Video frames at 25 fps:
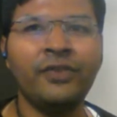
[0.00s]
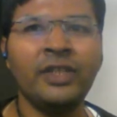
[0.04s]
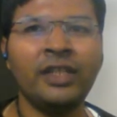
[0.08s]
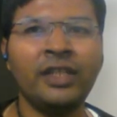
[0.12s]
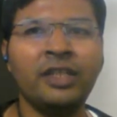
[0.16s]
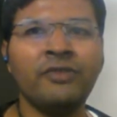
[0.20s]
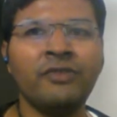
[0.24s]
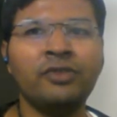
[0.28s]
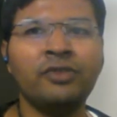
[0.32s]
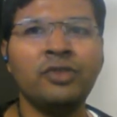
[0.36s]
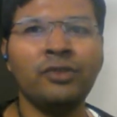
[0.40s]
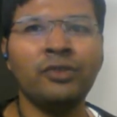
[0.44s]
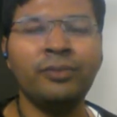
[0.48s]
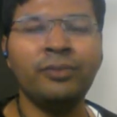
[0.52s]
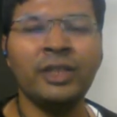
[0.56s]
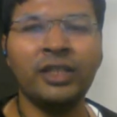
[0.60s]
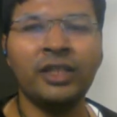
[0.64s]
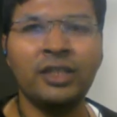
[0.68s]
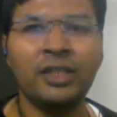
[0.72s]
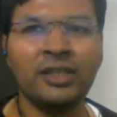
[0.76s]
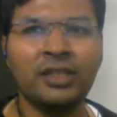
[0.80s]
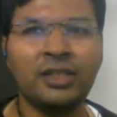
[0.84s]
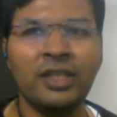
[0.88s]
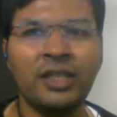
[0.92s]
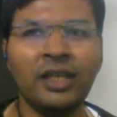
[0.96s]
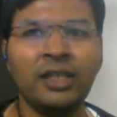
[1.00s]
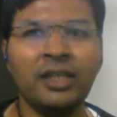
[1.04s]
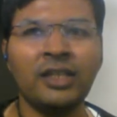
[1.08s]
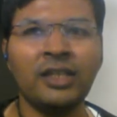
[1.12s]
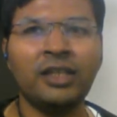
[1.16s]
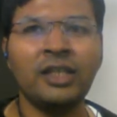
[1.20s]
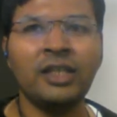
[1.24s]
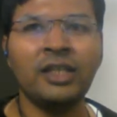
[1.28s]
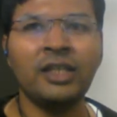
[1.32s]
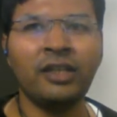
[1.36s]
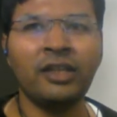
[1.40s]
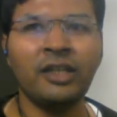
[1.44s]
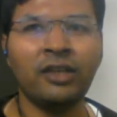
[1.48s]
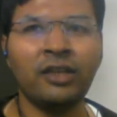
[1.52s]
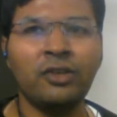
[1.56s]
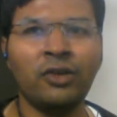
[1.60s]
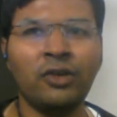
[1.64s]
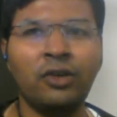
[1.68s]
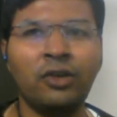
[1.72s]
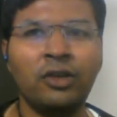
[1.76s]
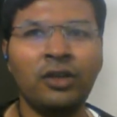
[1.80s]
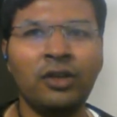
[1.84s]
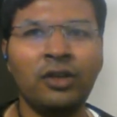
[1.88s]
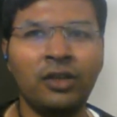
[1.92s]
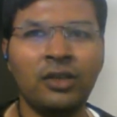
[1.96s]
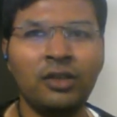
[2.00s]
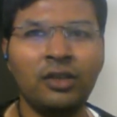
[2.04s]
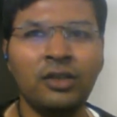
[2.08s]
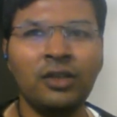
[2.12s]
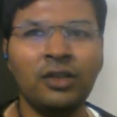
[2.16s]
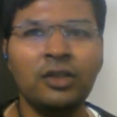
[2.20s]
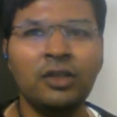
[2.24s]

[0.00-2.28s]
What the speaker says: it gives you methods like get record